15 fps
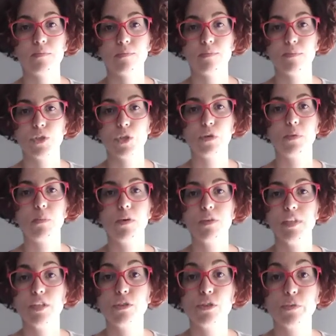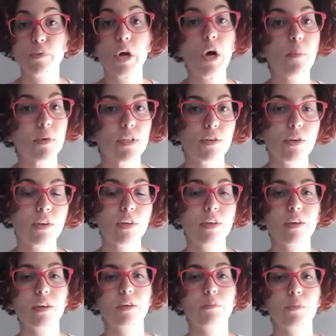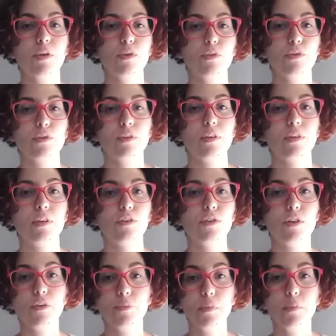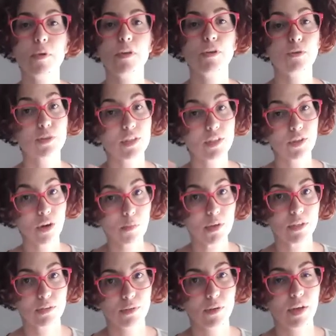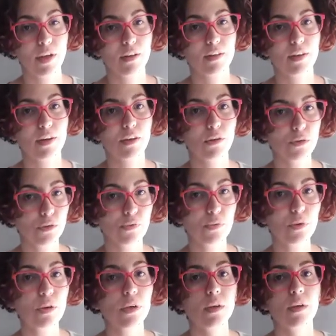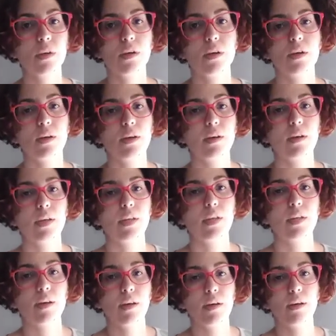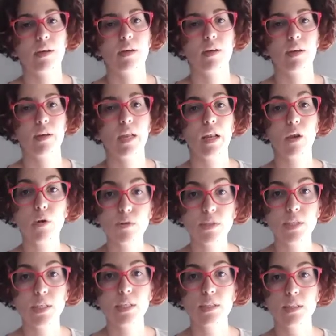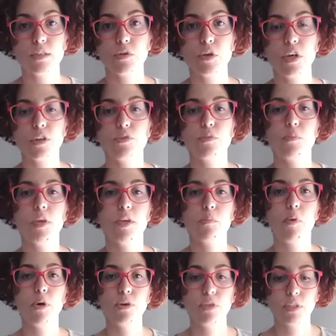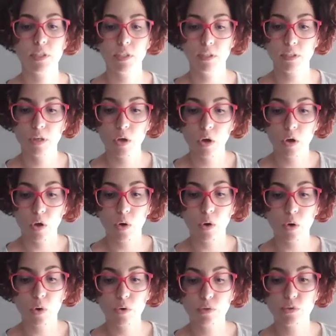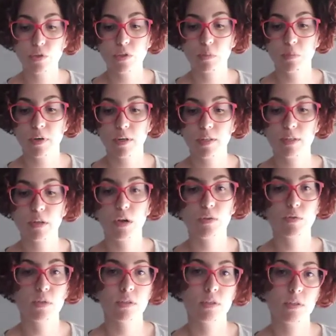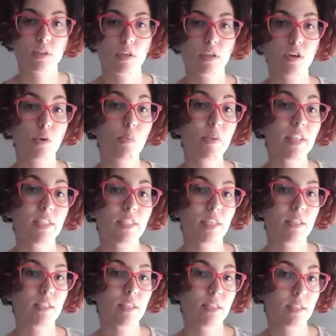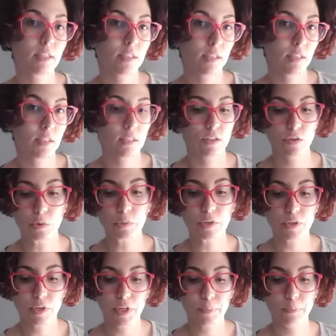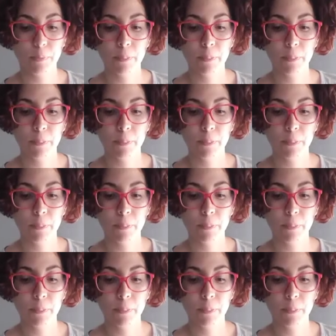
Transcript: talking about the use of commas, okay, because not all of people use these commas, okay, and they're useful in a long sentence, okay, to make pauses or to separate clauses in complete sentences and so on, okay.